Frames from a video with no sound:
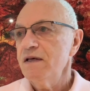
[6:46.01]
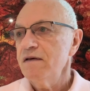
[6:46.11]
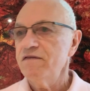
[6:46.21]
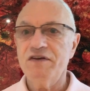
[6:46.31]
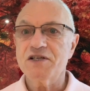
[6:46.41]

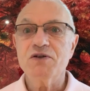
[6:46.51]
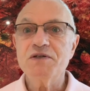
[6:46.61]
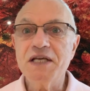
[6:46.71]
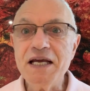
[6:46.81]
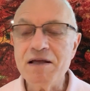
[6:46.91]
fix their
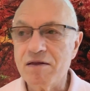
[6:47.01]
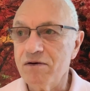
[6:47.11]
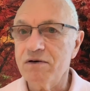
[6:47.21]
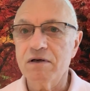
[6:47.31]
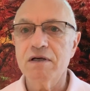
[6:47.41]
teeth
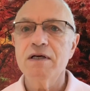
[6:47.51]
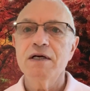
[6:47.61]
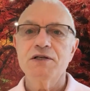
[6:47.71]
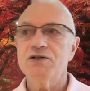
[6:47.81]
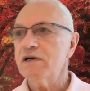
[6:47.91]
or
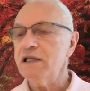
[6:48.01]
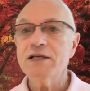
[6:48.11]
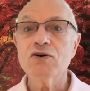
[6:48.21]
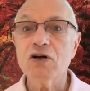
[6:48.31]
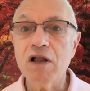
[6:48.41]
to clean
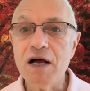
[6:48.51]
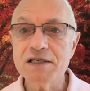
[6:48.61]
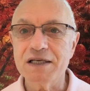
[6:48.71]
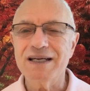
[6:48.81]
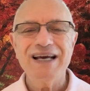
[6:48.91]
their
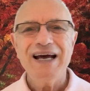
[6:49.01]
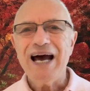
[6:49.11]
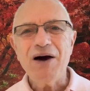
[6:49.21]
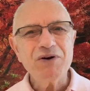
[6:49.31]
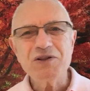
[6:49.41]
closet.
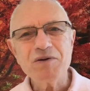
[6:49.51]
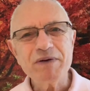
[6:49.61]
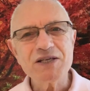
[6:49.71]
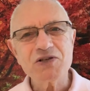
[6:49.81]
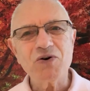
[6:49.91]
How can there be
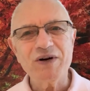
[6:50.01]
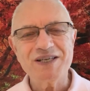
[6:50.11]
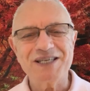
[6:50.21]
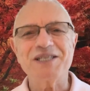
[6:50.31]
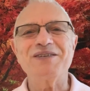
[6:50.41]
a scoring
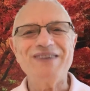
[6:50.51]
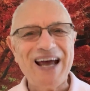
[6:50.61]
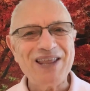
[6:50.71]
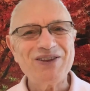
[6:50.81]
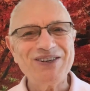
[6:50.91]
system?
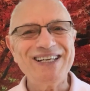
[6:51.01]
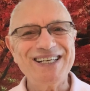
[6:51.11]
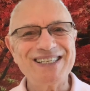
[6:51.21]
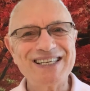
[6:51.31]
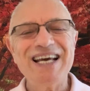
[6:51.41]
And there
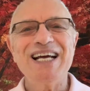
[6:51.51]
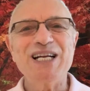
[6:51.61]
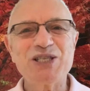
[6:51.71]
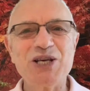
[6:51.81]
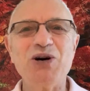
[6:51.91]
is.
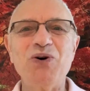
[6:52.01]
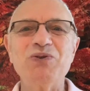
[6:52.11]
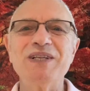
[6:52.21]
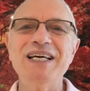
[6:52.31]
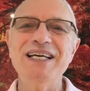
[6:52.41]
It's the
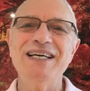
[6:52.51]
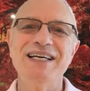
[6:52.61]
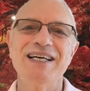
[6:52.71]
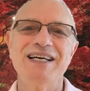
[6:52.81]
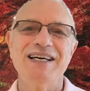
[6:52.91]
only
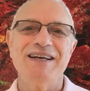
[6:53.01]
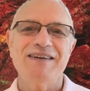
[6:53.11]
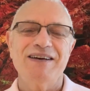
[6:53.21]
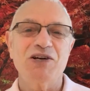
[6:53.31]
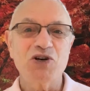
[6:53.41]

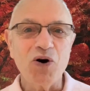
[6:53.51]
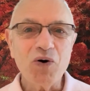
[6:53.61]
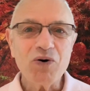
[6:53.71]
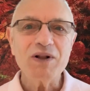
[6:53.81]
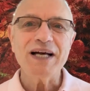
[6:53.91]

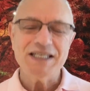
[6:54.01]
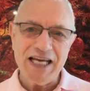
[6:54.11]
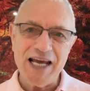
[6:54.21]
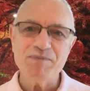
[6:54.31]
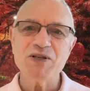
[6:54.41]
goal
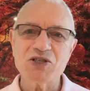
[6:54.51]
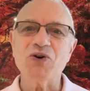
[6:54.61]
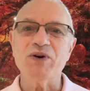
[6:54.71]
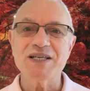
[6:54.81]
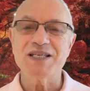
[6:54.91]
attainment
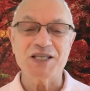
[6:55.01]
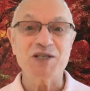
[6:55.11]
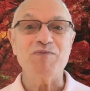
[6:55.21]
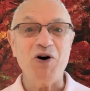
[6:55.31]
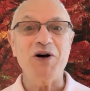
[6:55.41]
scoring
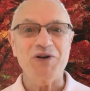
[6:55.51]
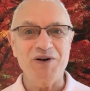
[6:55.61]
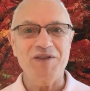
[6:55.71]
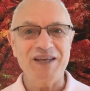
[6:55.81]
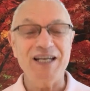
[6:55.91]
system on
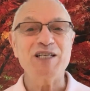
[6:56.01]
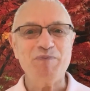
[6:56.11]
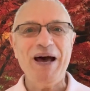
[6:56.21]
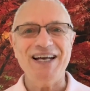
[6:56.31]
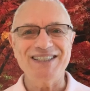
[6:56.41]
earth, and it's
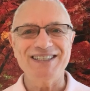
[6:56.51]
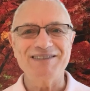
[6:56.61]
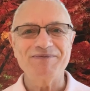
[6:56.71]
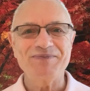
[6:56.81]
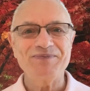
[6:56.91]
patented.
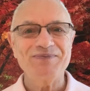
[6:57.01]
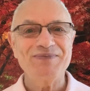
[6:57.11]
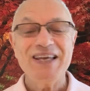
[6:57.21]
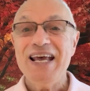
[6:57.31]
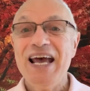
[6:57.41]

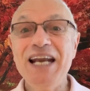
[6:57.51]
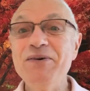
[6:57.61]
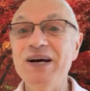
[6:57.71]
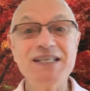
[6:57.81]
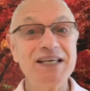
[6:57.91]

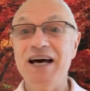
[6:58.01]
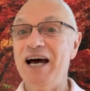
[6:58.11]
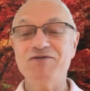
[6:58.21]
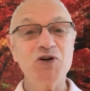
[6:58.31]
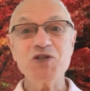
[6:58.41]
Anyways,
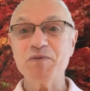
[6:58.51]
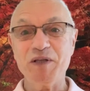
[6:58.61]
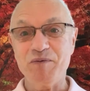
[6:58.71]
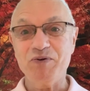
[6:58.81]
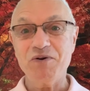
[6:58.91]
I've told you about
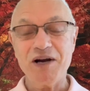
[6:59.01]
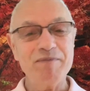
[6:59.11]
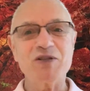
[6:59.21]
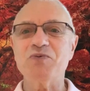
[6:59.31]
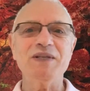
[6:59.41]
the program.
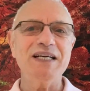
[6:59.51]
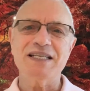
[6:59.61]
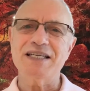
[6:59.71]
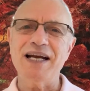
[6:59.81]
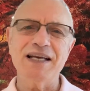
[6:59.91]
It's really
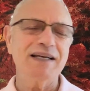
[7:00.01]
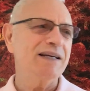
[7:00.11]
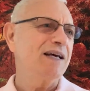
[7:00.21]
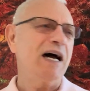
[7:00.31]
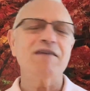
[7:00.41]

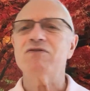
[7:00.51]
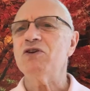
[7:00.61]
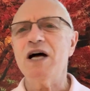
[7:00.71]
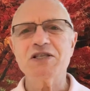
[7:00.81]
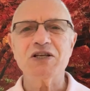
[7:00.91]
exciting. I have
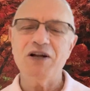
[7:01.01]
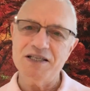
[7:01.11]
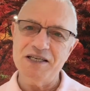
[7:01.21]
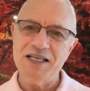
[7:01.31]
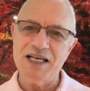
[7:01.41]
lots and lots of